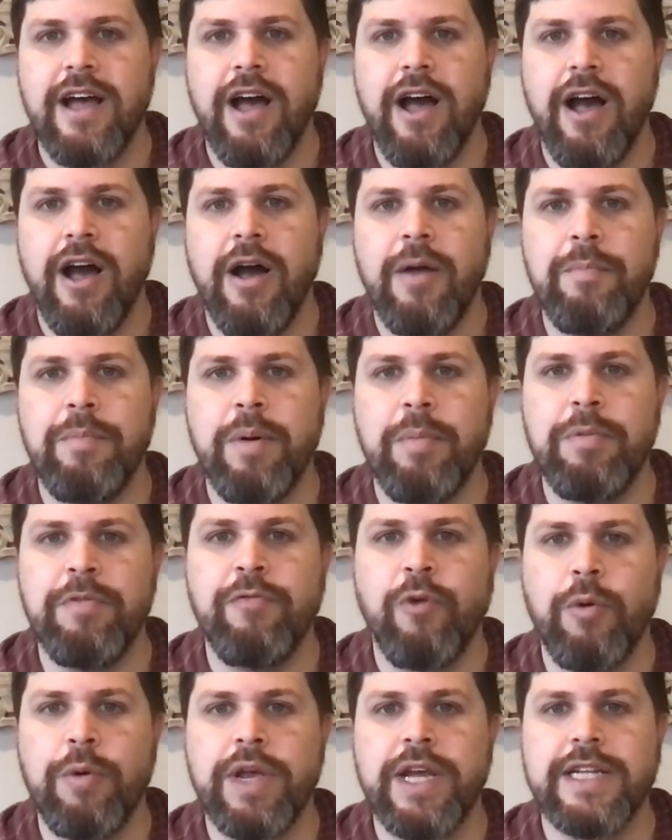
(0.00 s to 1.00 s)
But
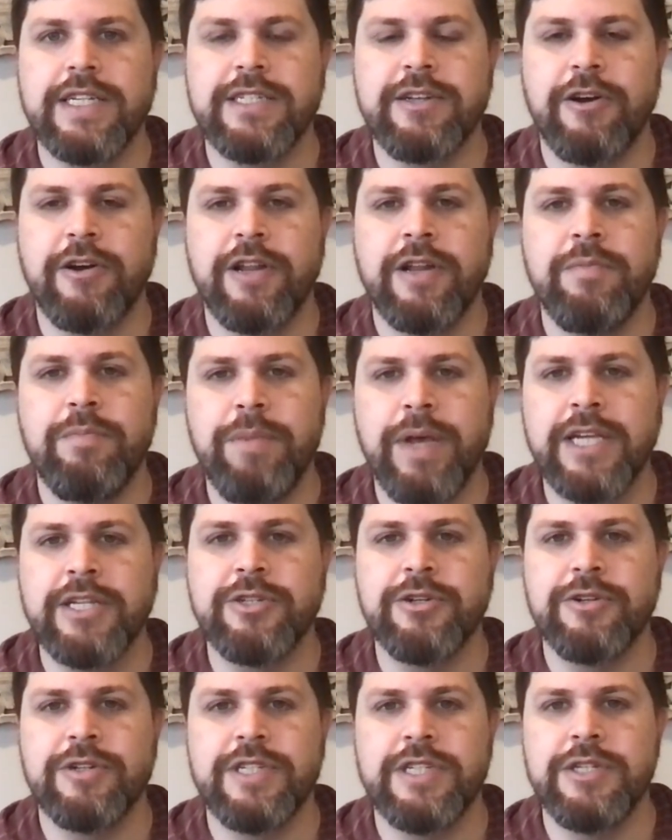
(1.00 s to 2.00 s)
before we get started, make
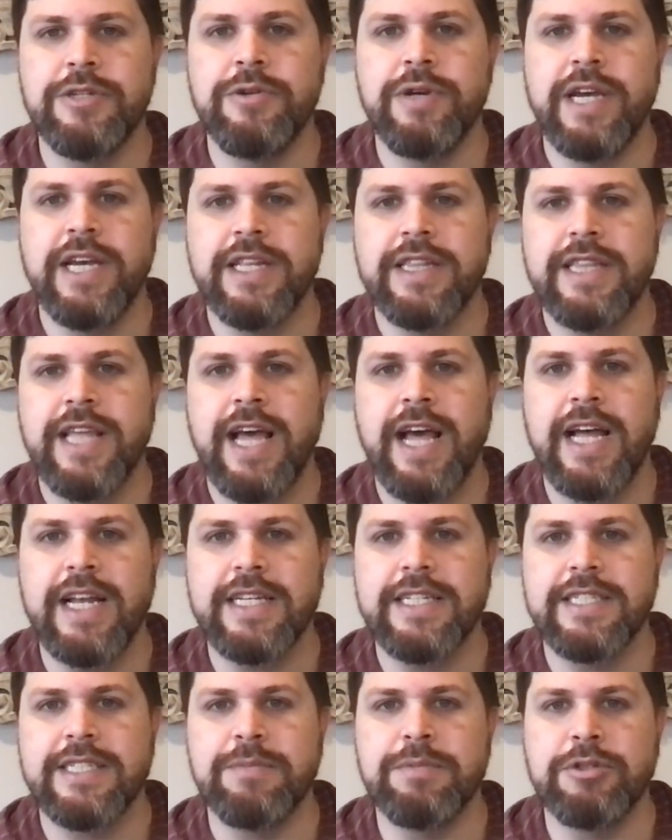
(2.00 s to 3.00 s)
sure to hit
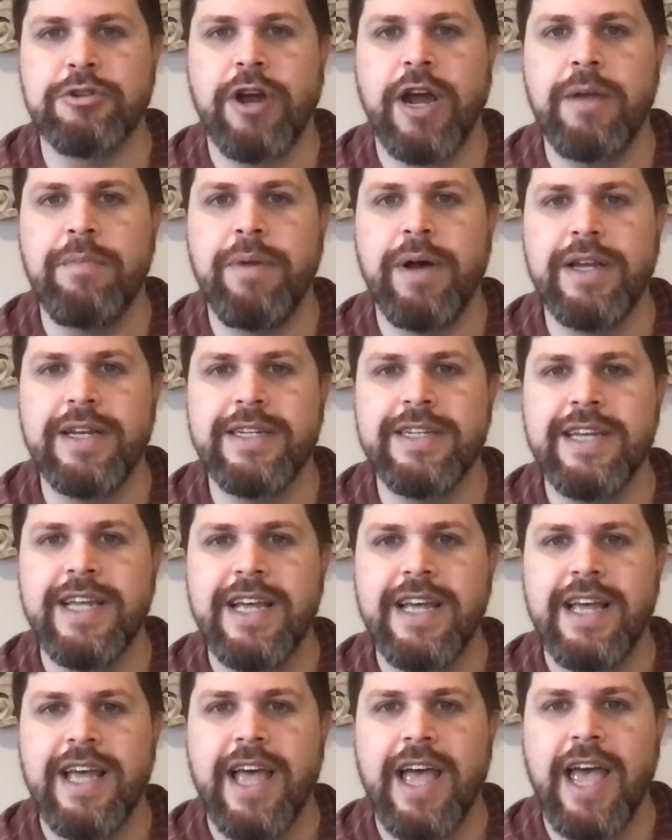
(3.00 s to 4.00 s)
that subscribe button
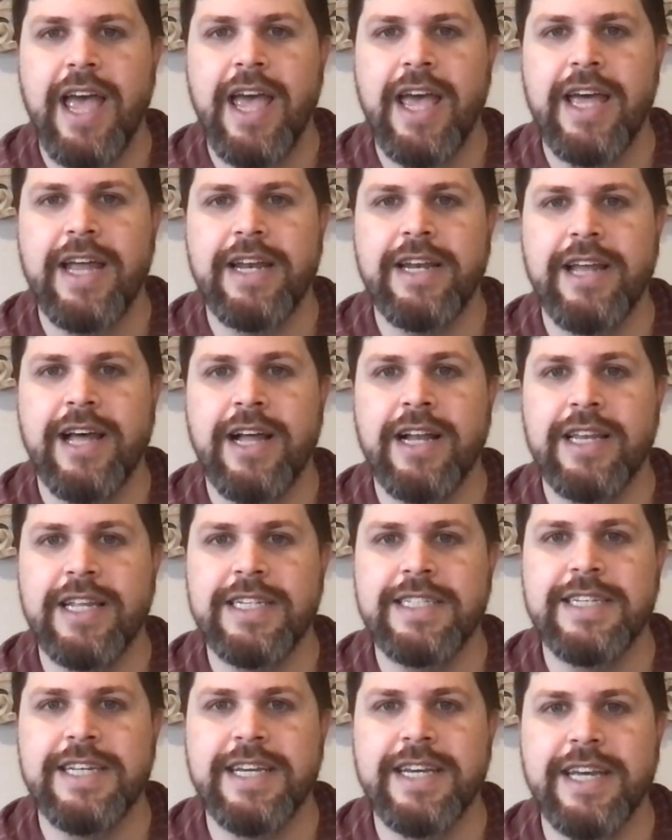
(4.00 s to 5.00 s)
and
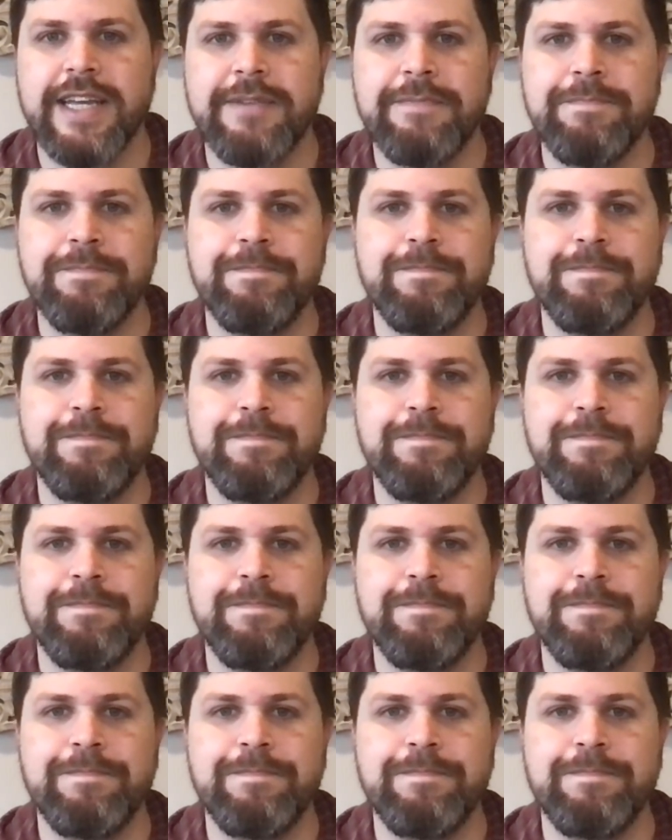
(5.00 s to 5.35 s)
let's dig in.